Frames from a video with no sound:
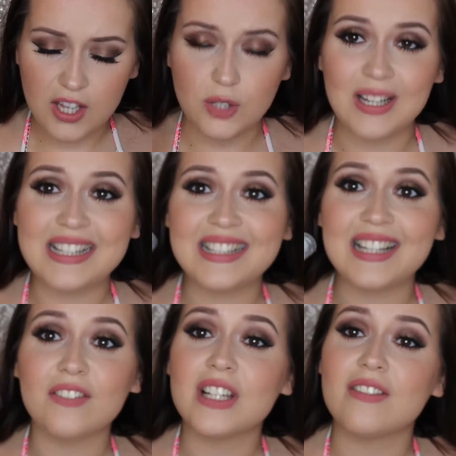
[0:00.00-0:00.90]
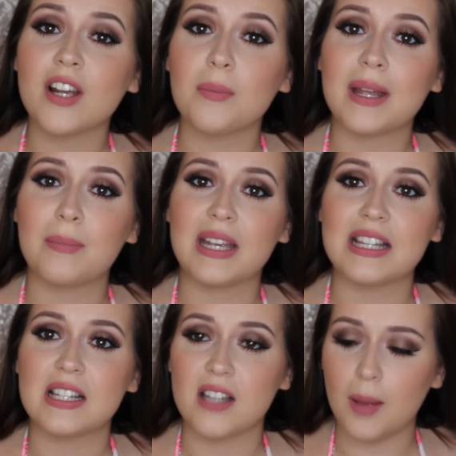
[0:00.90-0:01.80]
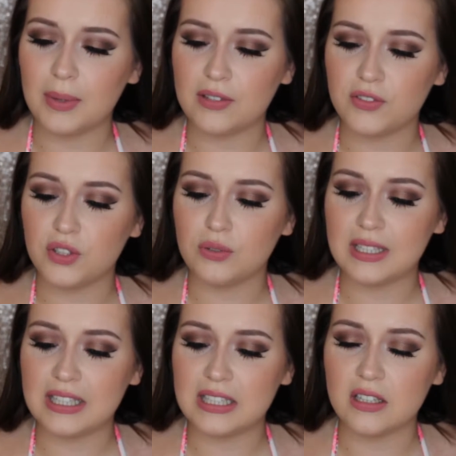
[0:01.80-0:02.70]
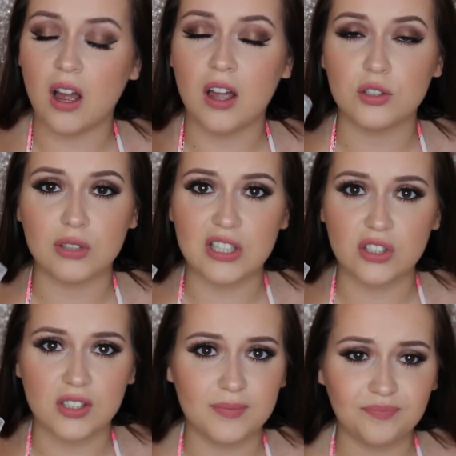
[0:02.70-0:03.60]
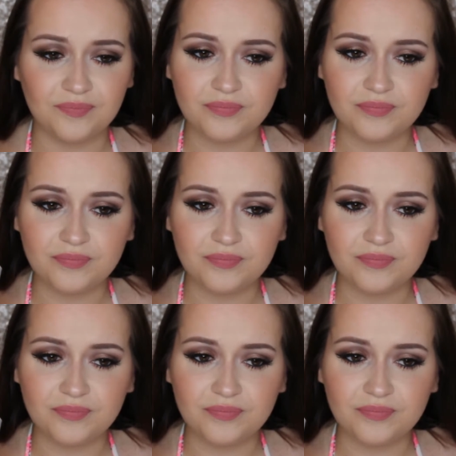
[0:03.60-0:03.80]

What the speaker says: So I definitely recommend picking this up if you need hydration.